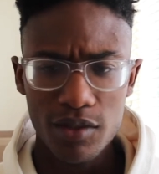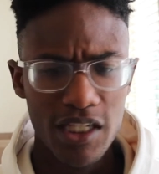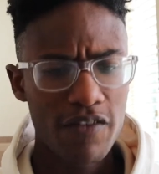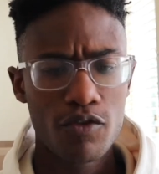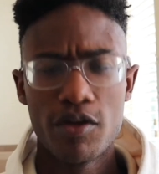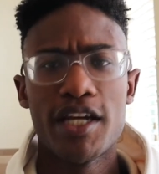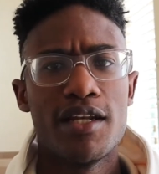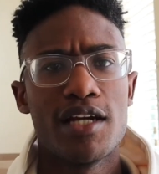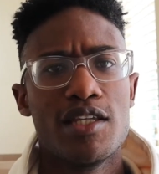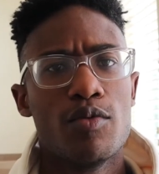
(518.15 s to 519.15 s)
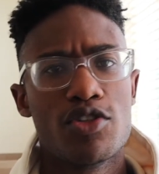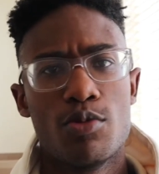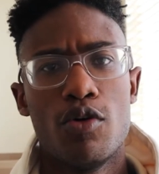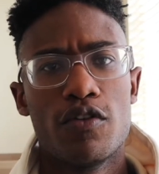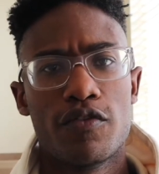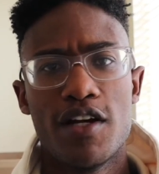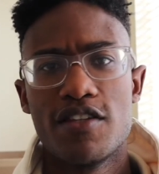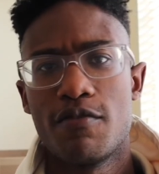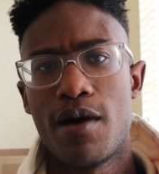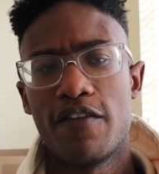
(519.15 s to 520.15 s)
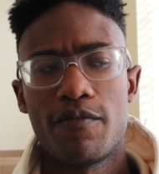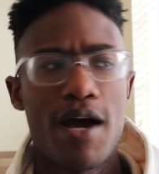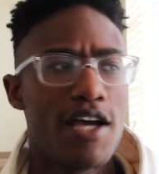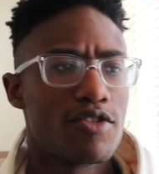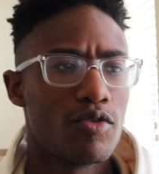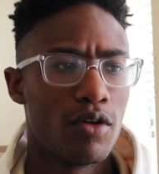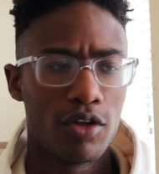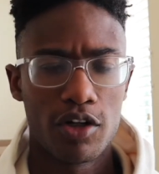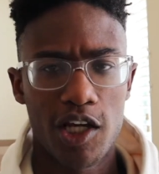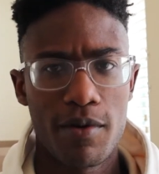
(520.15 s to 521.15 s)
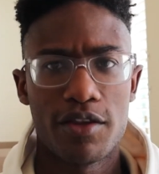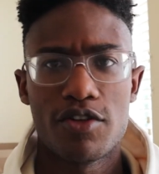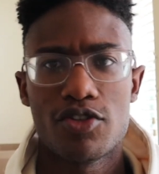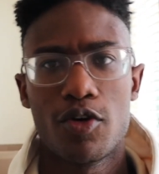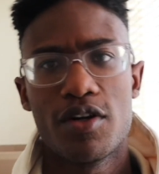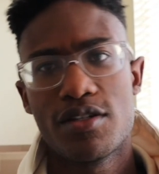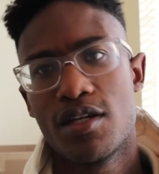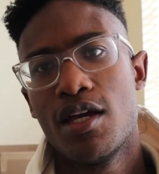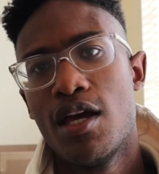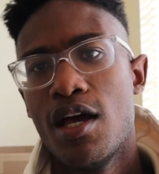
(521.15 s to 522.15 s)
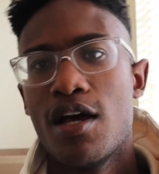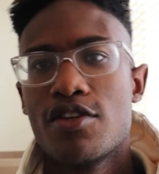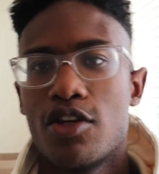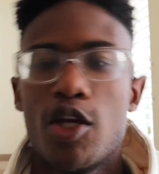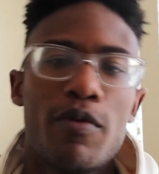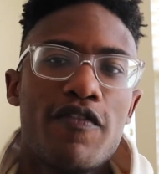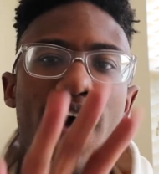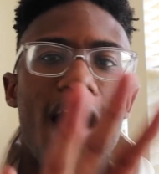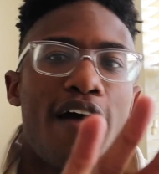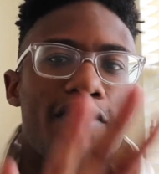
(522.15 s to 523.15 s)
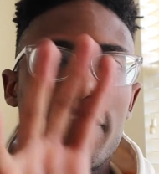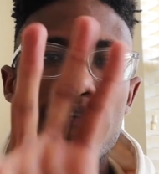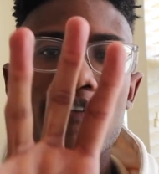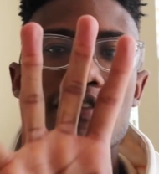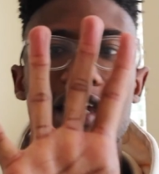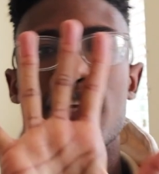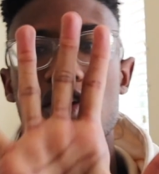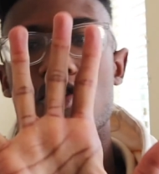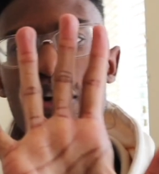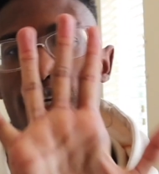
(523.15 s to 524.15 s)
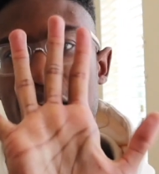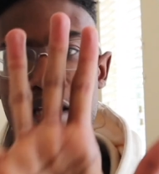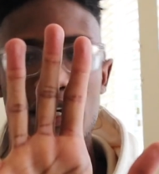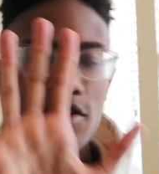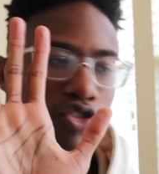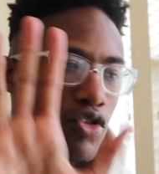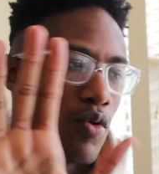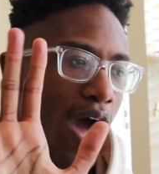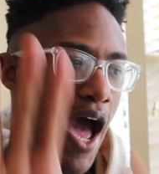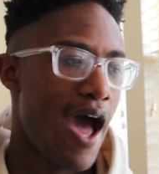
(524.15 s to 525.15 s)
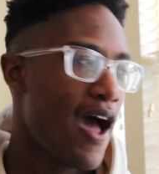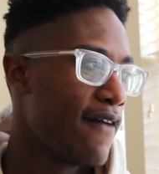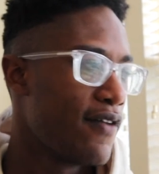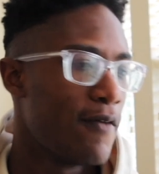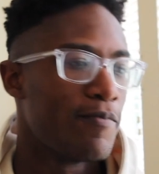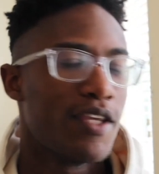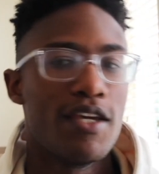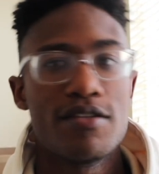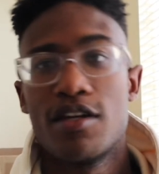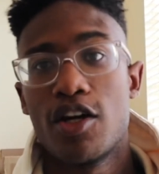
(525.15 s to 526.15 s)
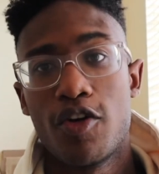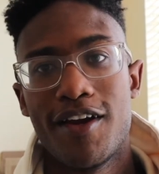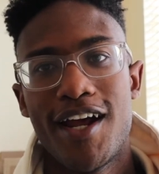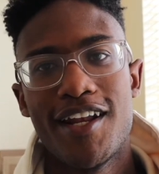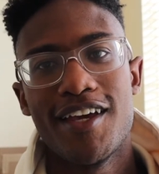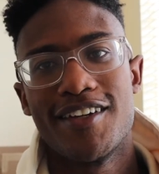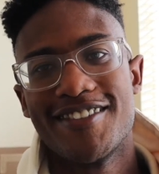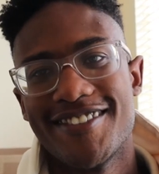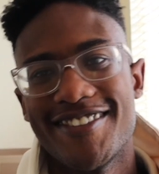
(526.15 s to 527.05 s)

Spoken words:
even reconnecting with some old friends of mine from high school and learning about their stories. So number 5, the 5th thing that you're gonna need to have is a great idea.